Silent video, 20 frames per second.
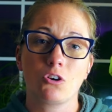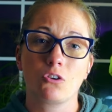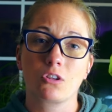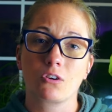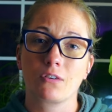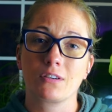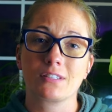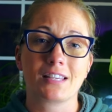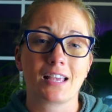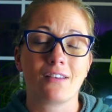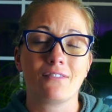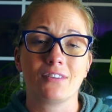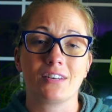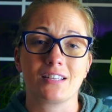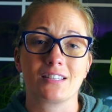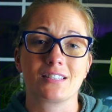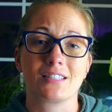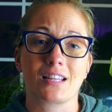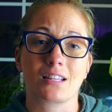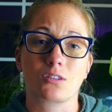though there is
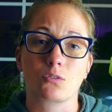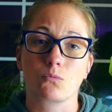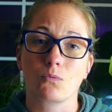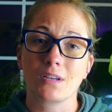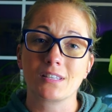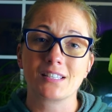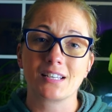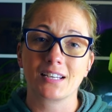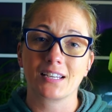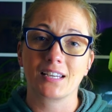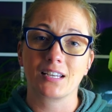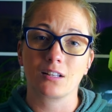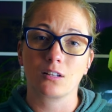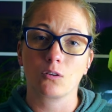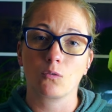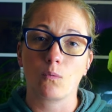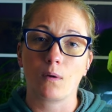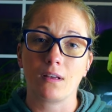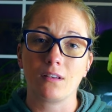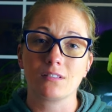evidence that the resident
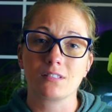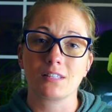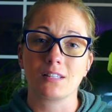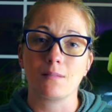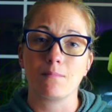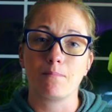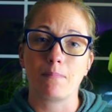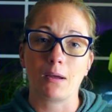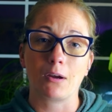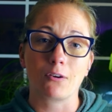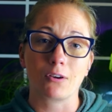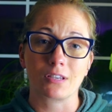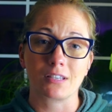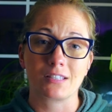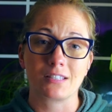killer whales in the Bering